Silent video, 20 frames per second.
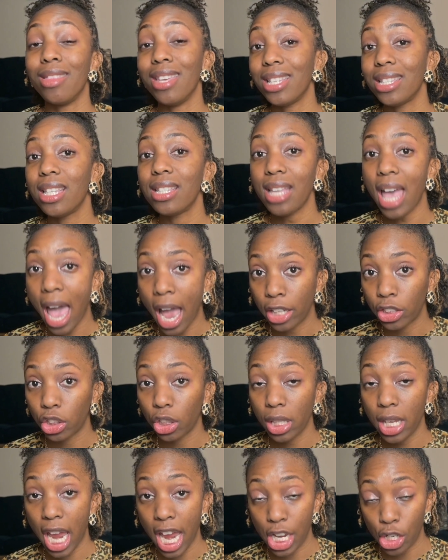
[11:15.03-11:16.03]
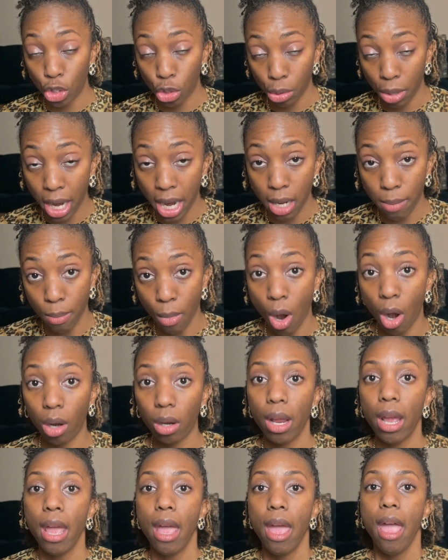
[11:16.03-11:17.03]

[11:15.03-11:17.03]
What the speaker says: This is actually a trademark